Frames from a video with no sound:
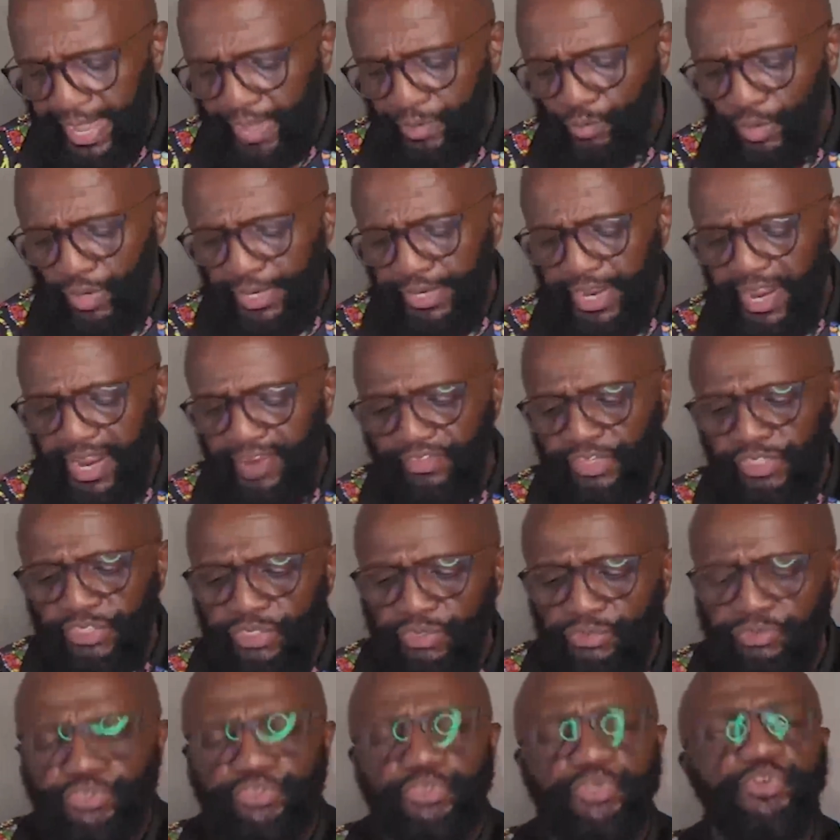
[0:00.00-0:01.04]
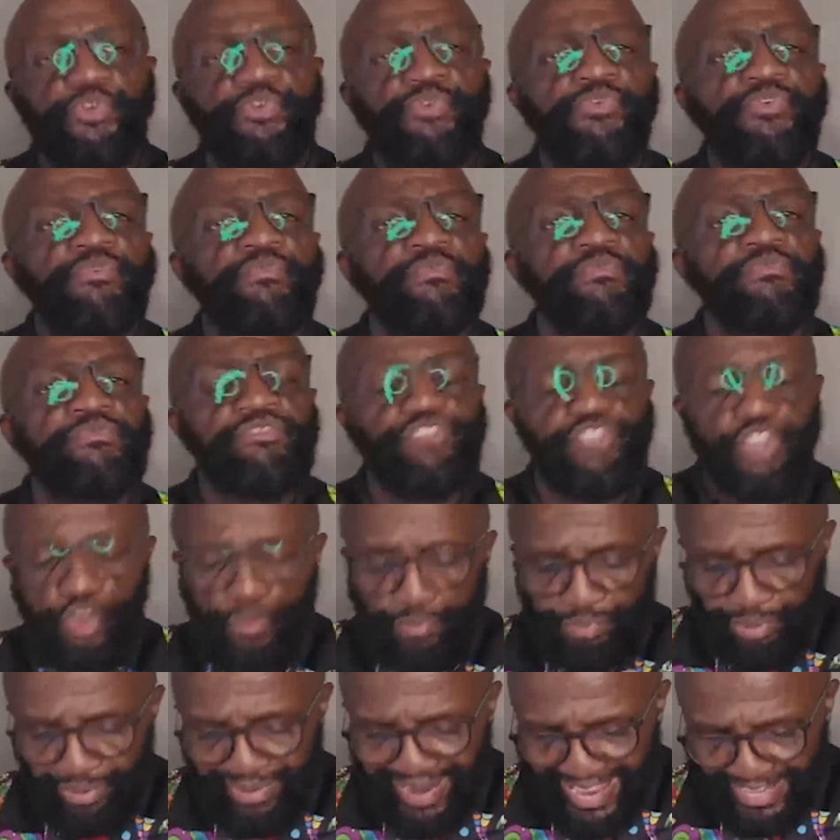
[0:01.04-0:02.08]
and whatever you do shall
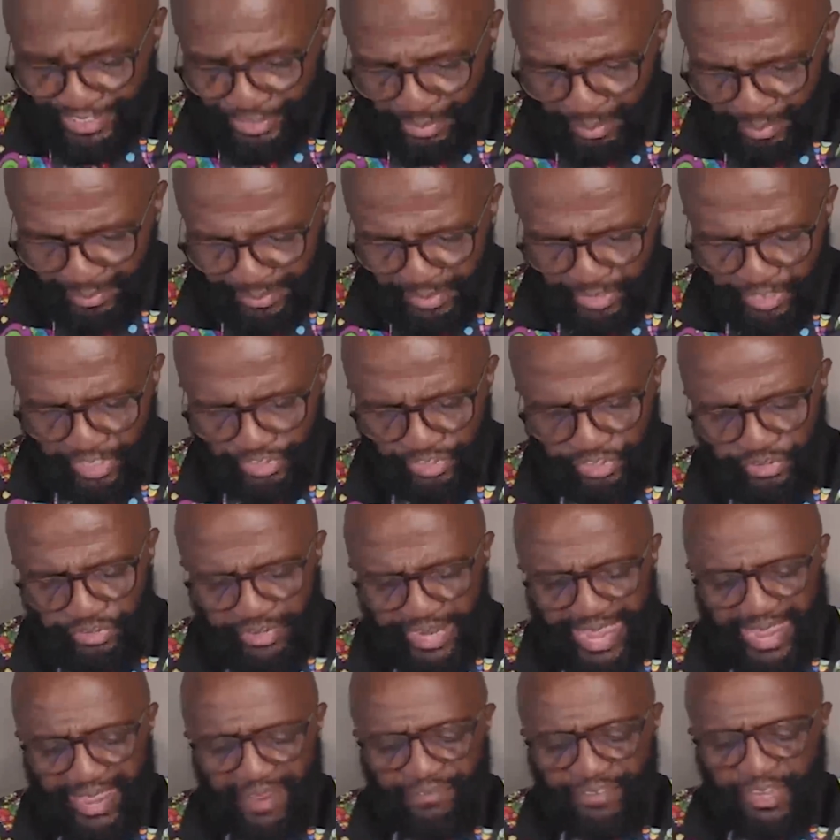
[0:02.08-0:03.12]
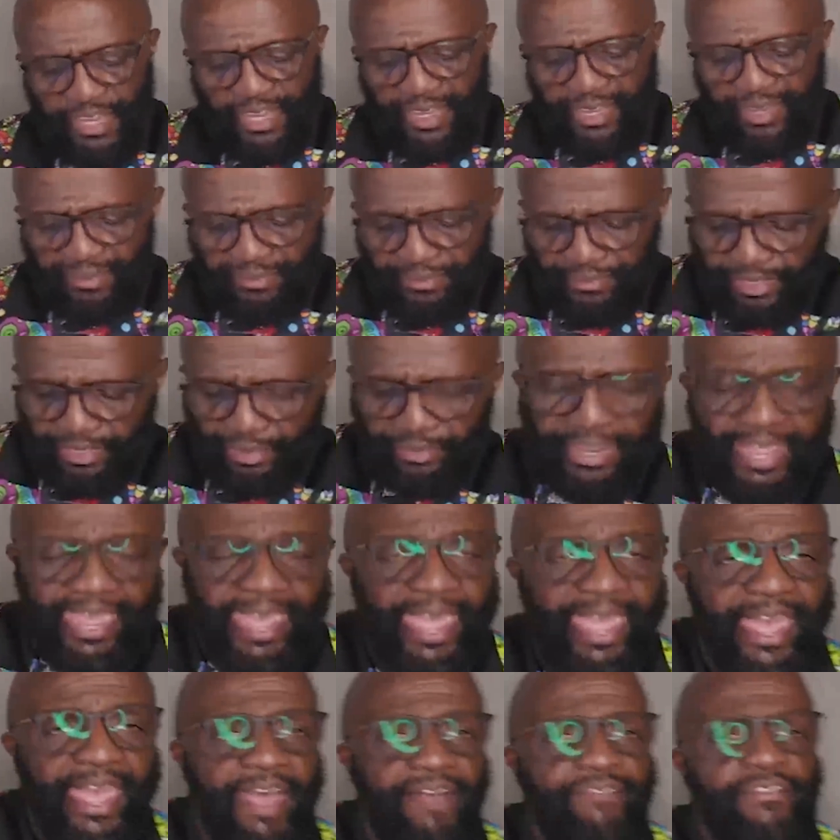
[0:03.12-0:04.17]
prosper because you have, you
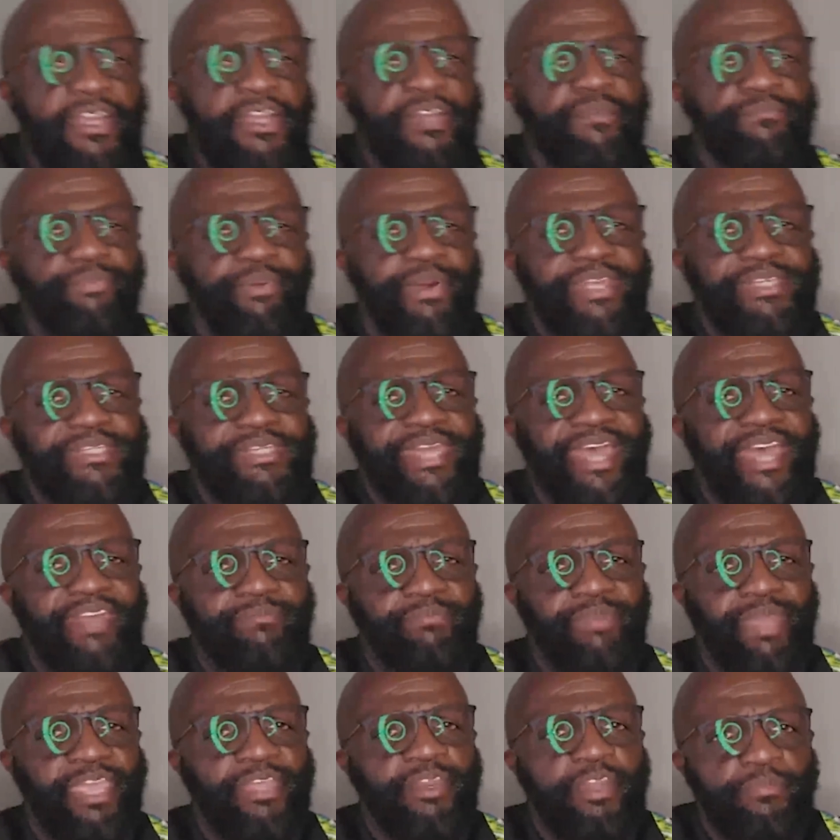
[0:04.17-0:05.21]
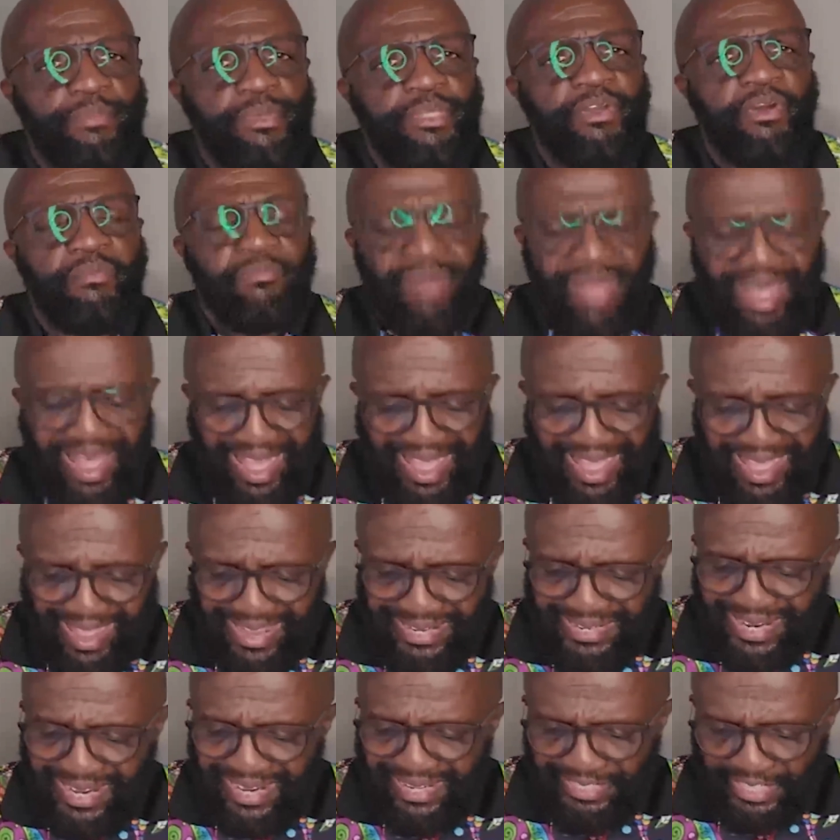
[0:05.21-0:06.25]
have, praise God, made up in your
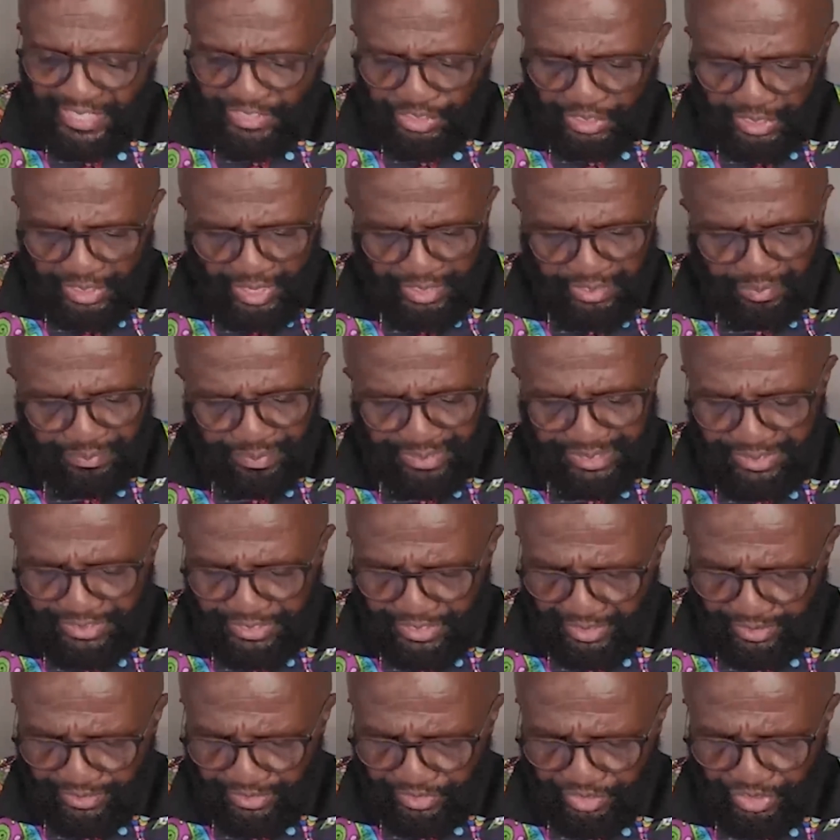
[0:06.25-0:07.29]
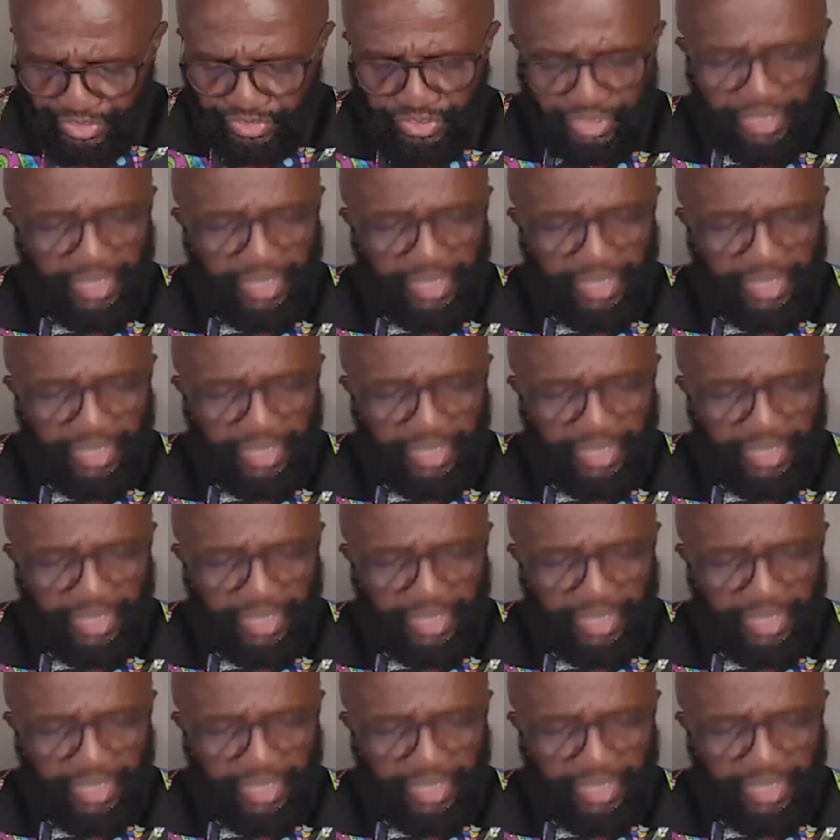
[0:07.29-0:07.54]
mind that you're going to be diligent.